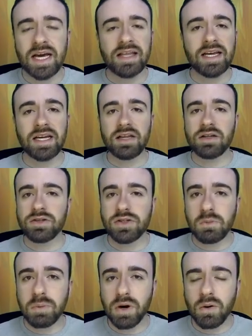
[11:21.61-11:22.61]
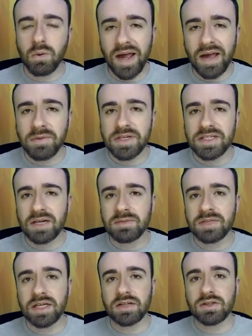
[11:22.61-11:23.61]
They can either super away with
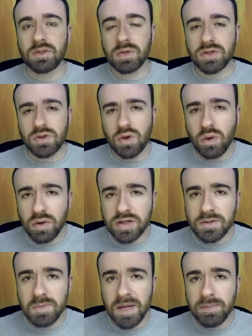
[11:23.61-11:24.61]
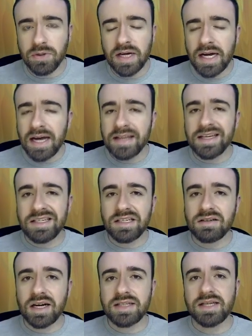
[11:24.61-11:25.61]
gems, they can super towards people, they
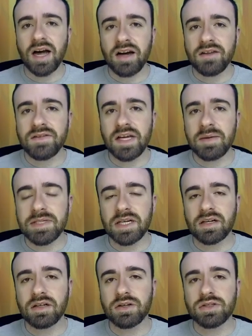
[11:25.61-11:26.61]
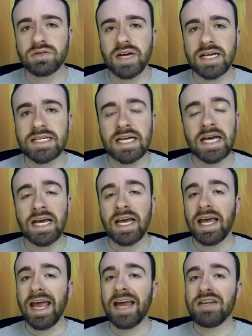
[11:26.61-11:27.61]
deal a ton of damage at close range,
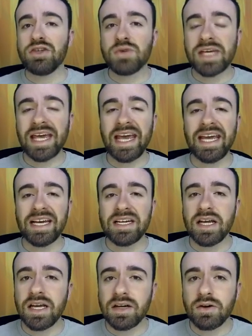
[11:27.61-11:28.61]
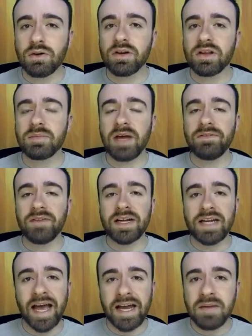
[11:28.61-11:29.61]
and you can't ignore them. If
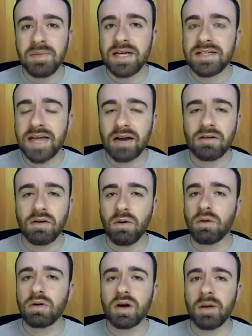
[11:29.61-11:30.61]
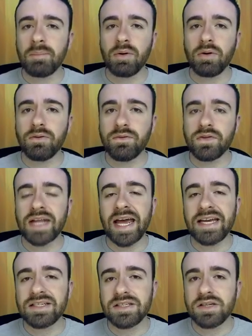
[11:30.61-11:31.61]
an enemy Darryl or a Bull
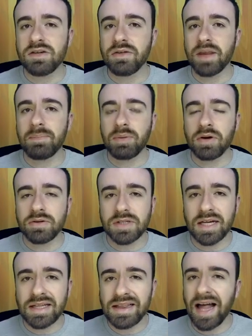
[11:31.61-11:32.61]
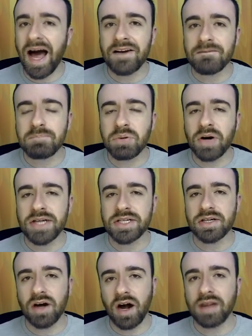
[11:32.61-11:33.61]
flanks you, they pose a lot of
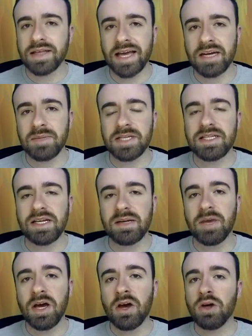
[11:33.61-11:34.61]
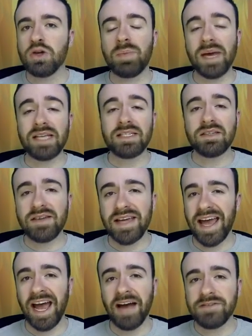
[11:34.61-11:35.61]
pressure on the enemy team. You basically
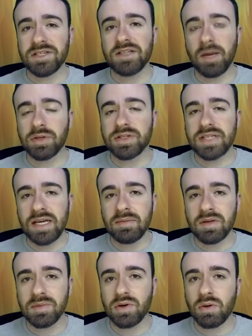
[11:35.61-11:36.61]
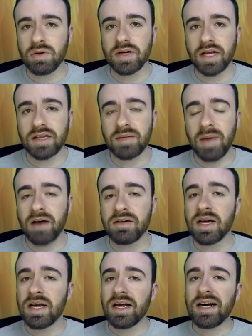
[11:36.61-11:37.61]
have to double team them in order to get them out,
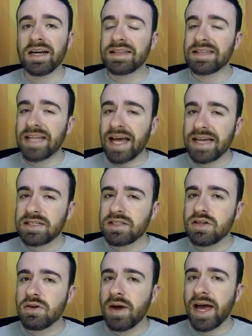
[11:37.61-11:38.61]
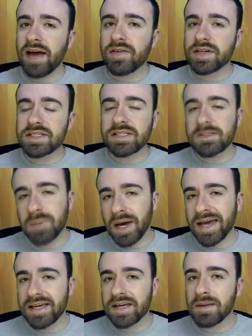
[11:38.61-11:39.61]
unless you have a
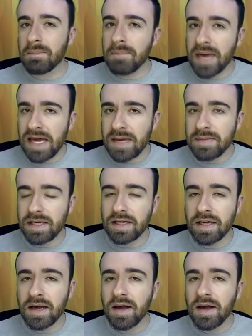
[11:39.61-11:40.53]
Spike maybe.